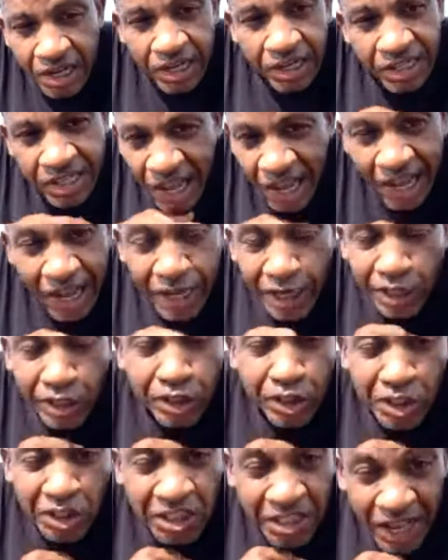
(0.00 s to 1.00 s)
They
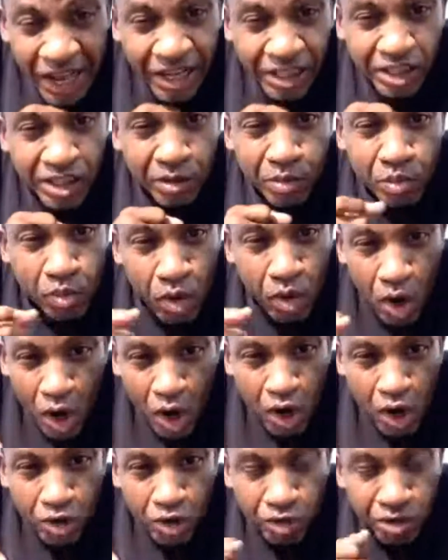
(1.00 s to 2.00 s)
said some
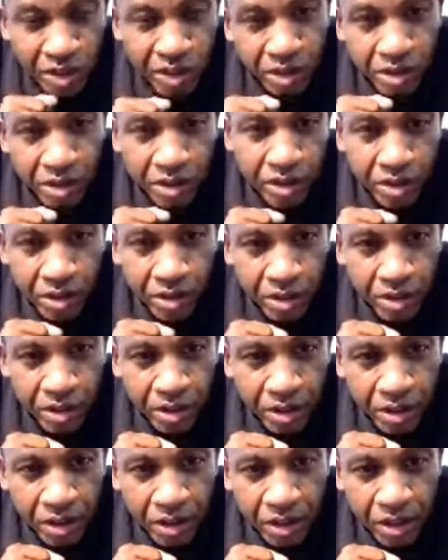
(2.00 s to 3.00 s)
words,
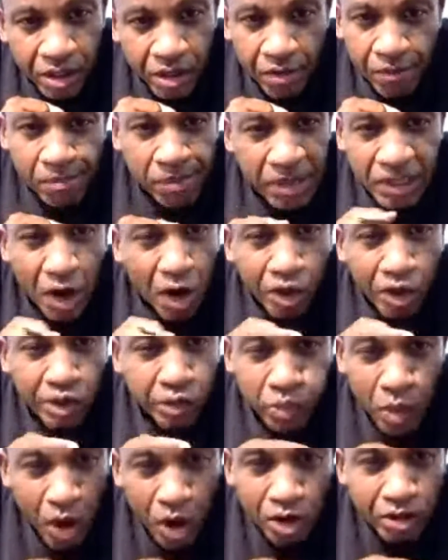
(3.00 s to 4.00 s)
but those
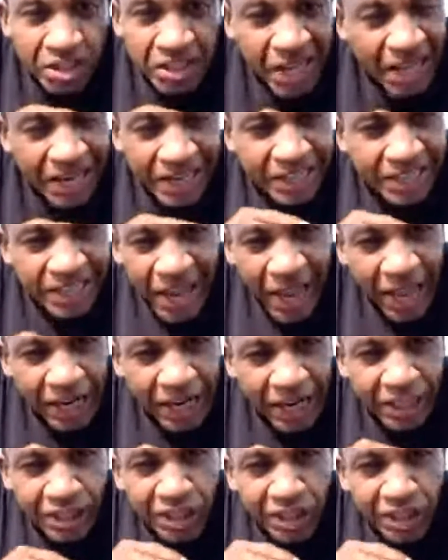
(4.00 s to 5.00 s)
words ain't
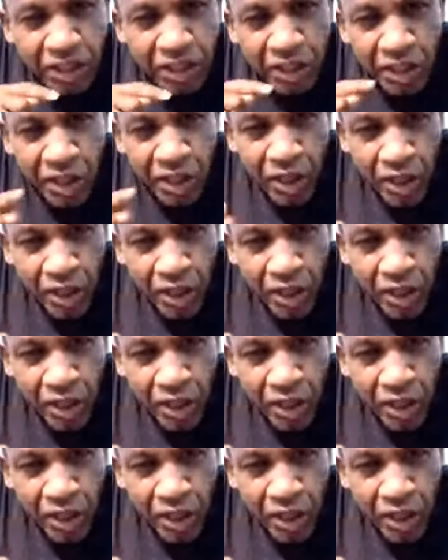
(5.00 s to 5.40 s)
attached to you.